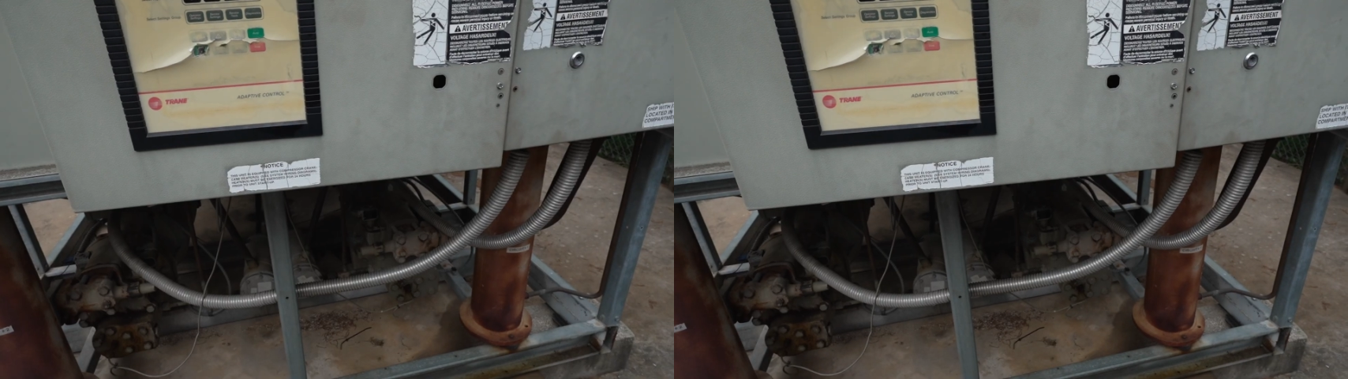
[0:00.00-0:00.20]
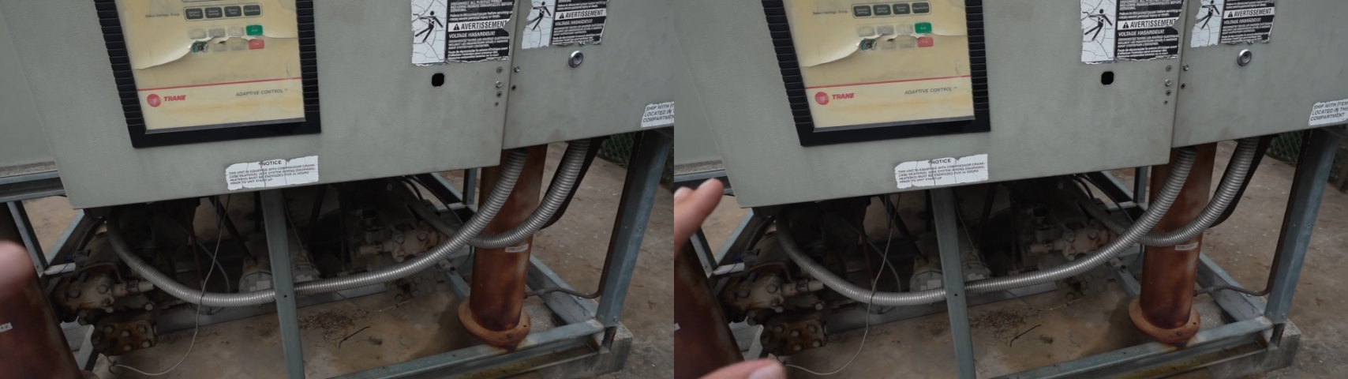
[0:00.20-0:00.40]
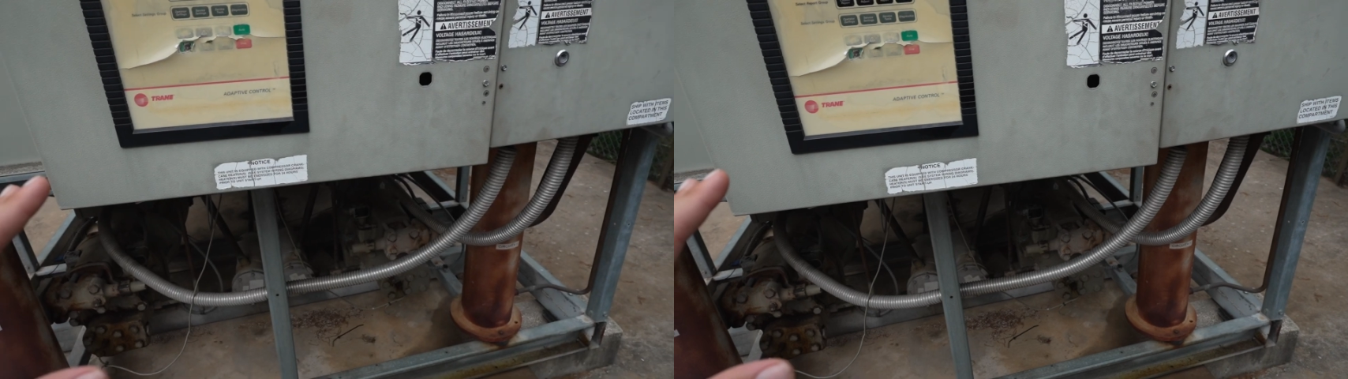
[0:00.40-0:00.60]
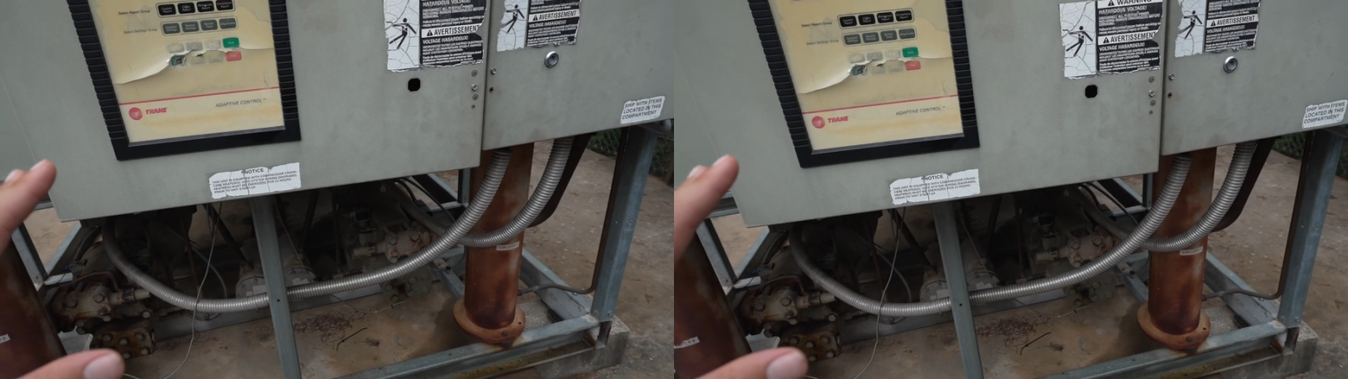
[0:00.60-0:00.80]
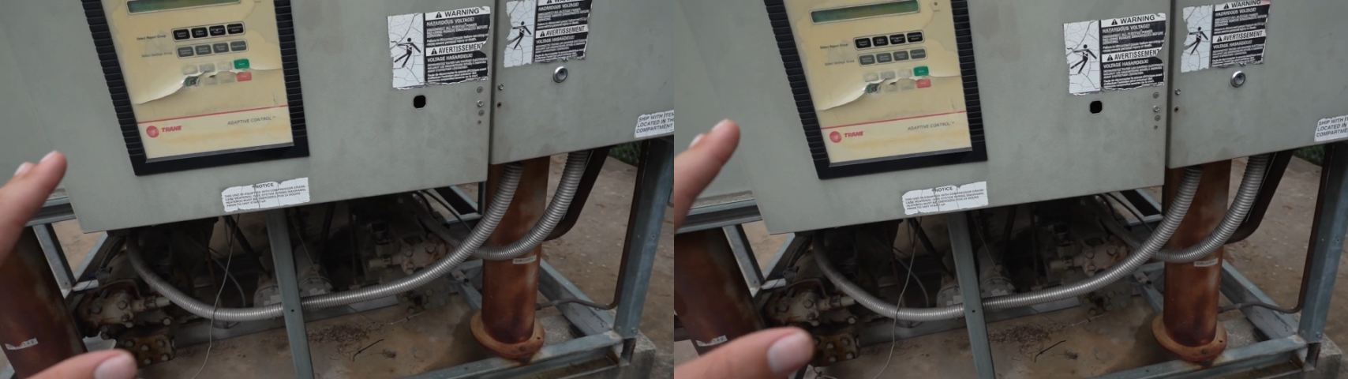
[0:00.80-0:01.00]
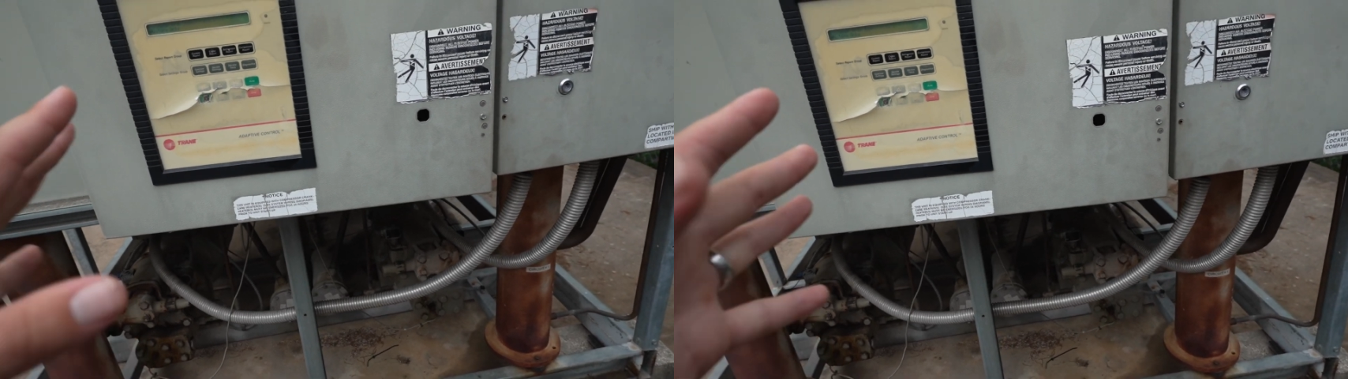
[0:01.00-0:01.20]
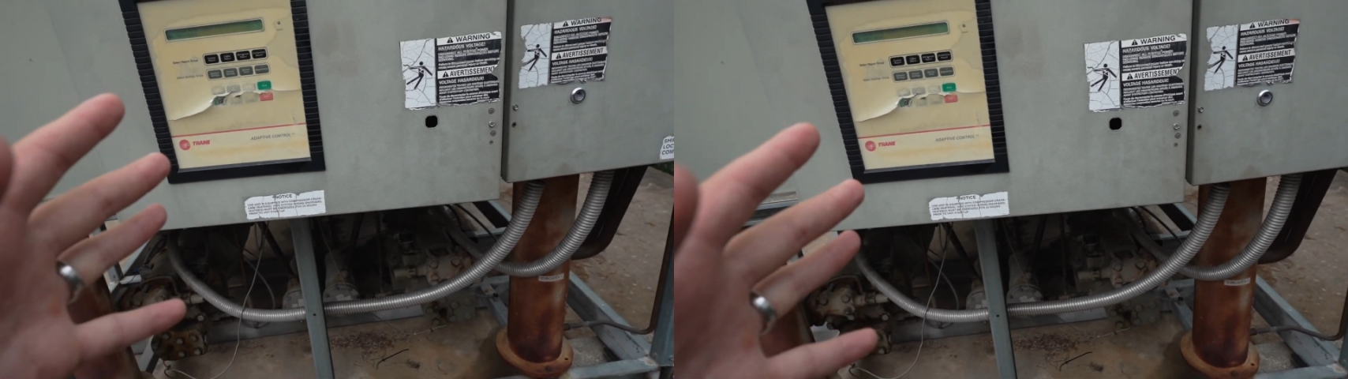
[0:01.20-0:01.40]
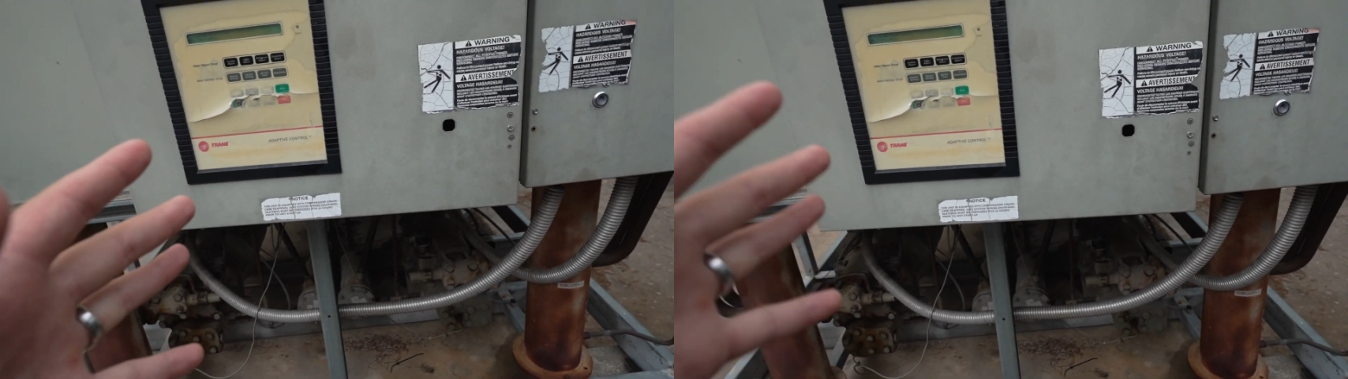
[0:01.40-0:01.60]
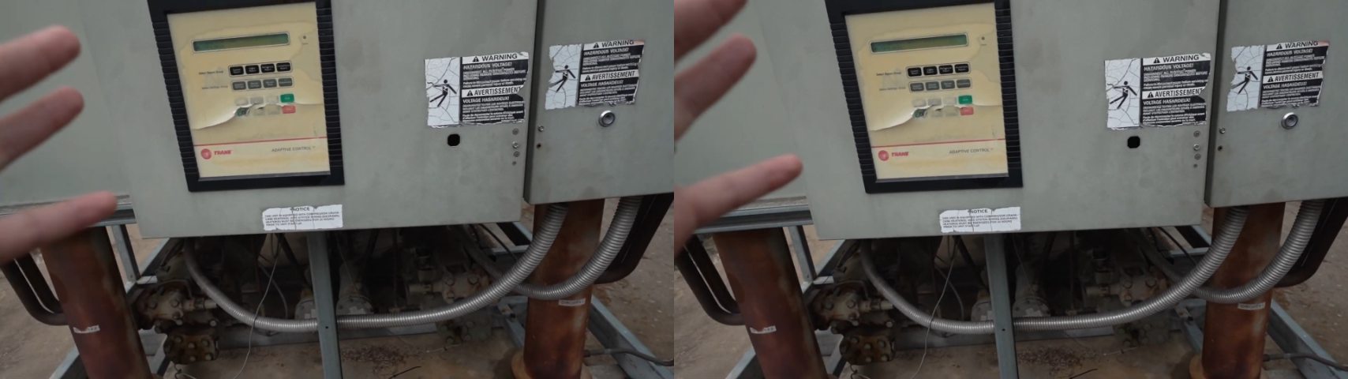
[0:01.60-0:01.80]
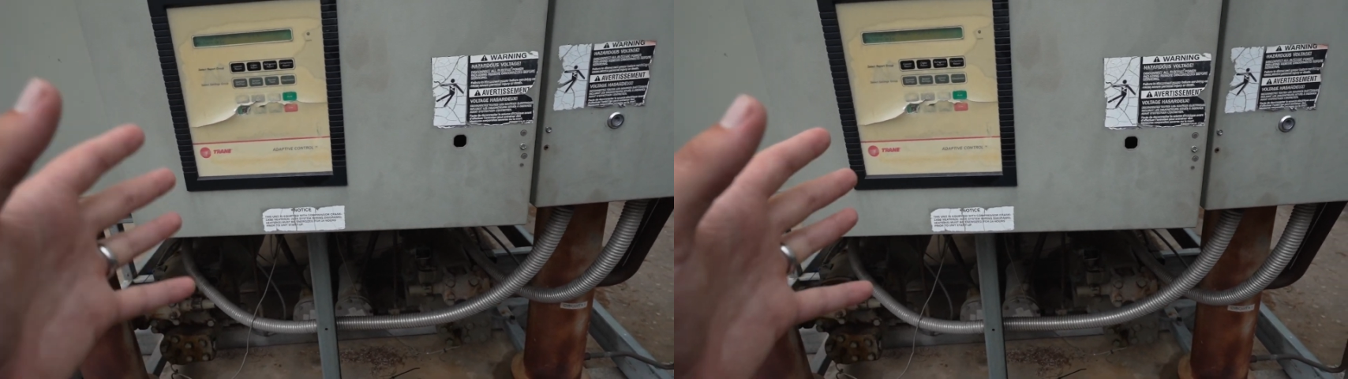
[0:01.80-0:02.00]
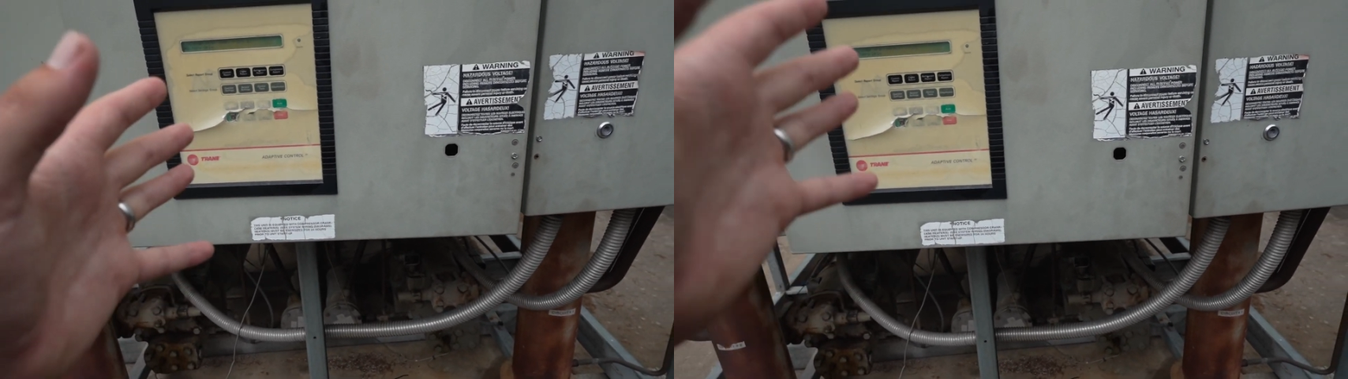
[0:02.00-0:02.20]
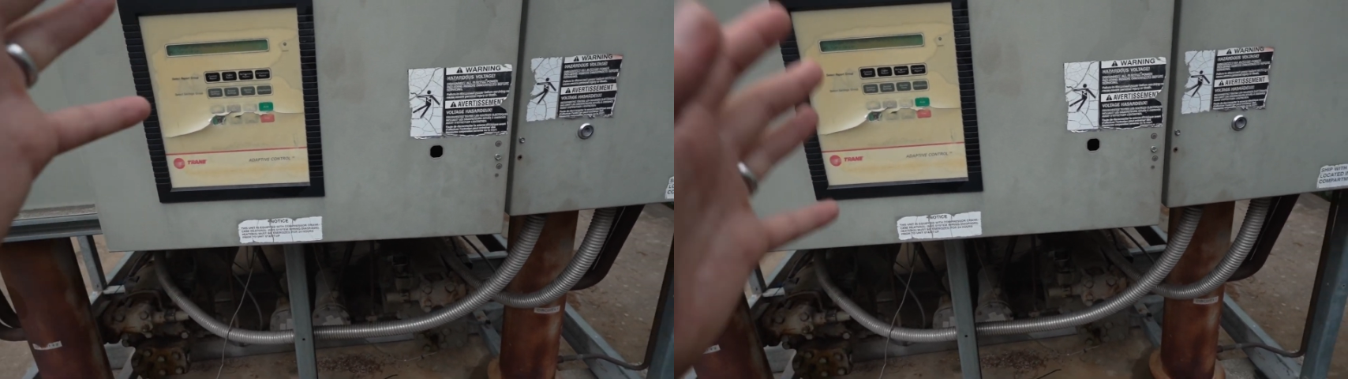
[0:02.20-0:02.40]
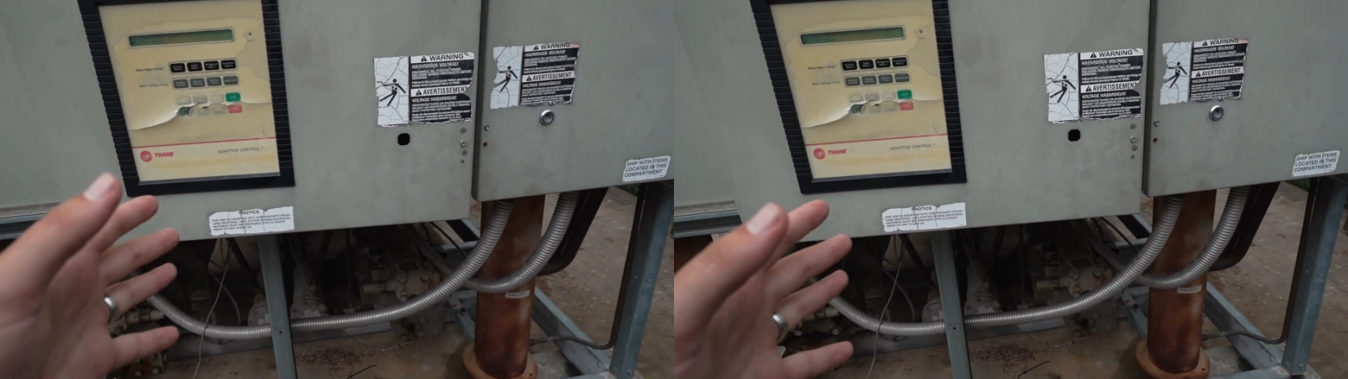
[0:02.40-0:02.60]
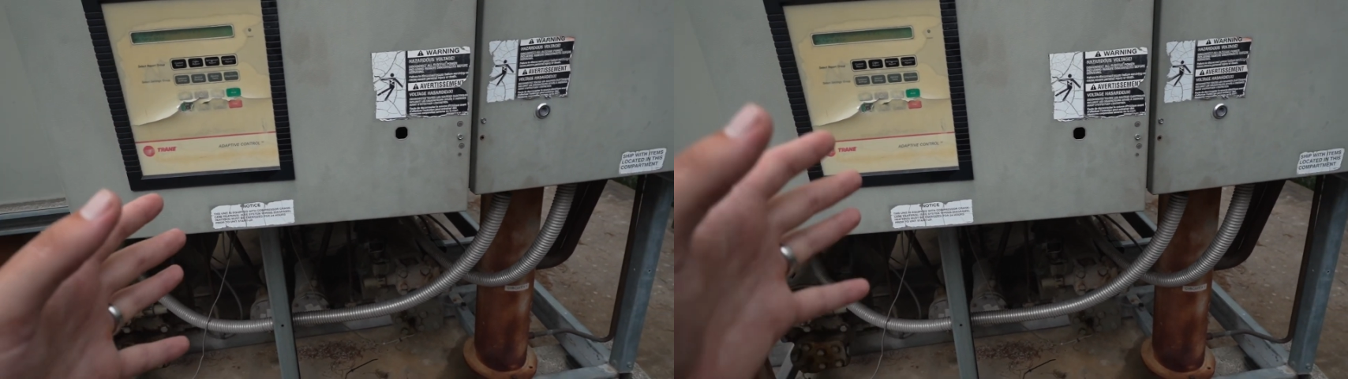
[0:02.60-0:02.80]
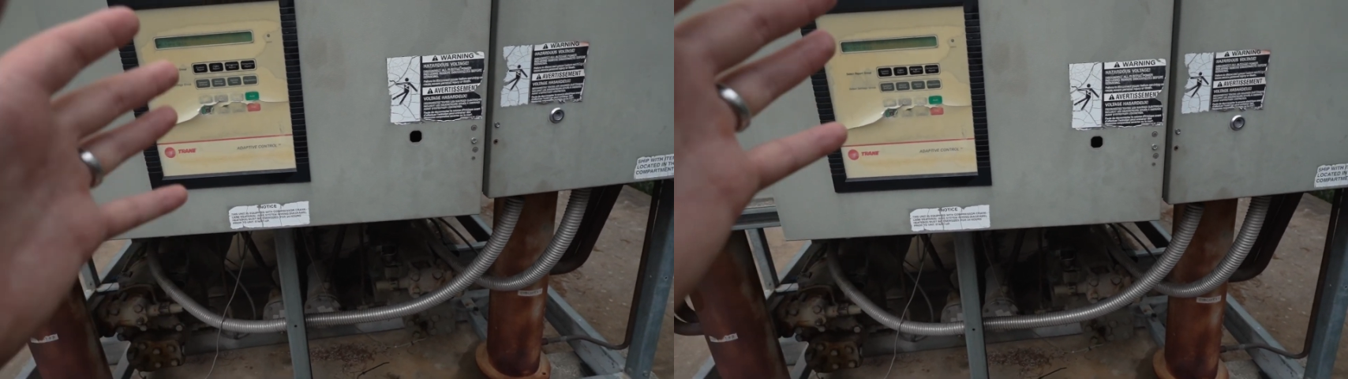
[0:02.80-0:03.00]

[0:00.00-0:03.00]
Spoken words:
[unreadable: no face in view]